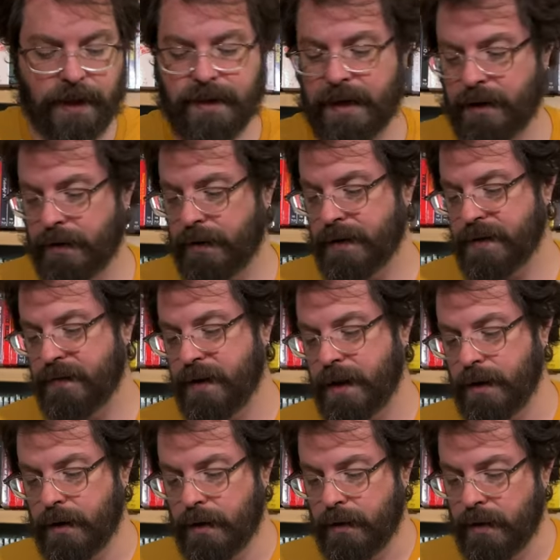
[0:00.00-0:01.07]
here in this
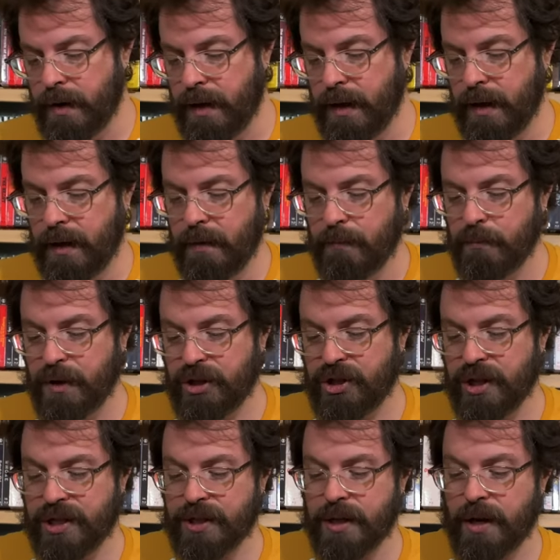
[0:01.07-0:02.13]
video, but
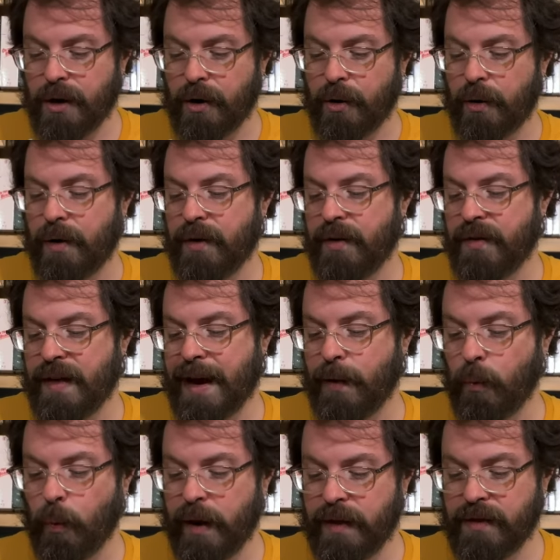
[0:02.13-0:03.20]
just know that
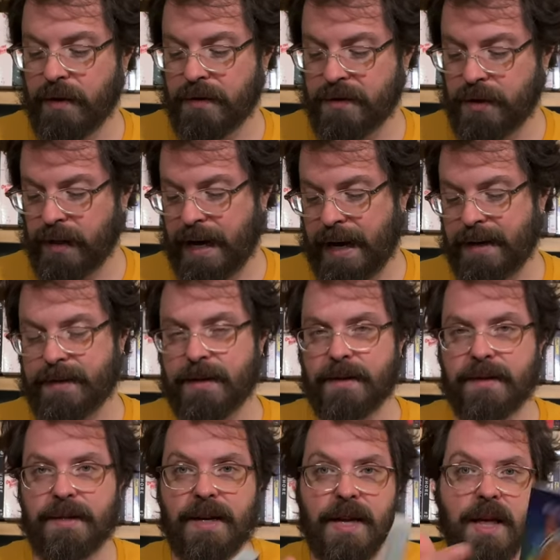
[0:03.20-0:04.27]
with those
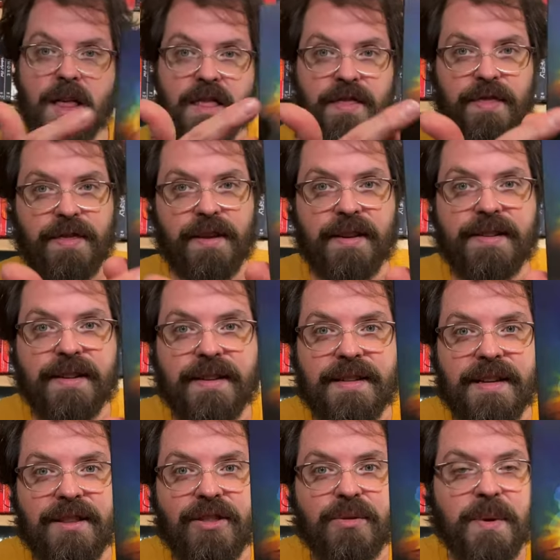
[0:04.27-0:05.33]
glasses, this is
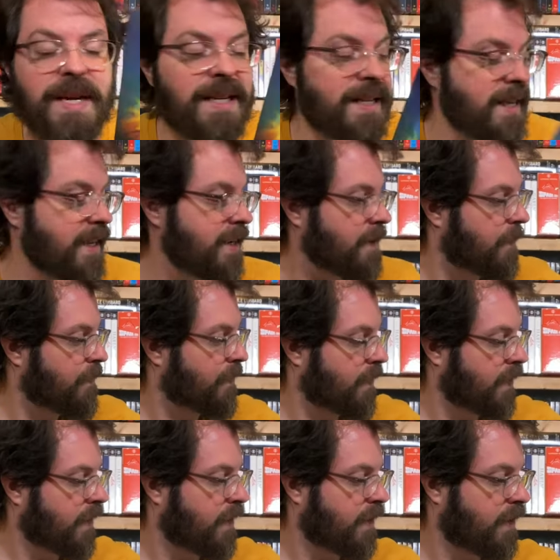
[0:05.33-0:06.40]
in 3D.
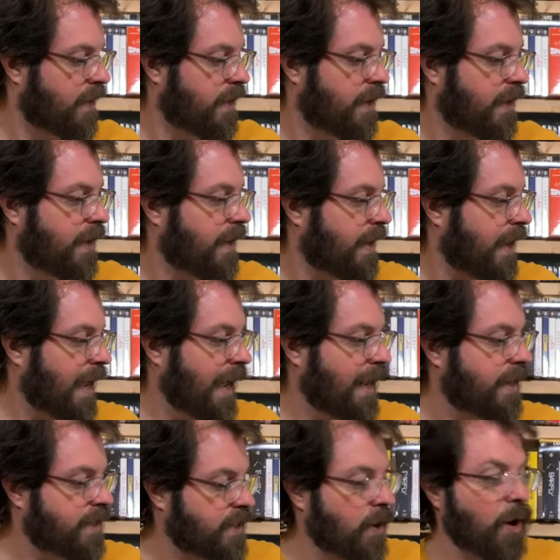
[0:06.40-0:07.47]

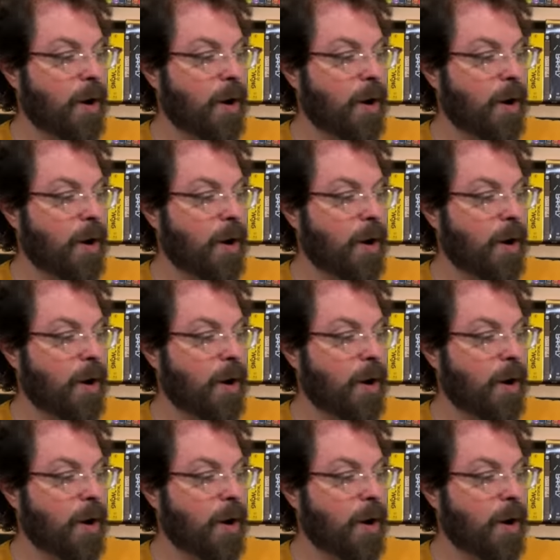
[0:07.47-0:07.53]
And our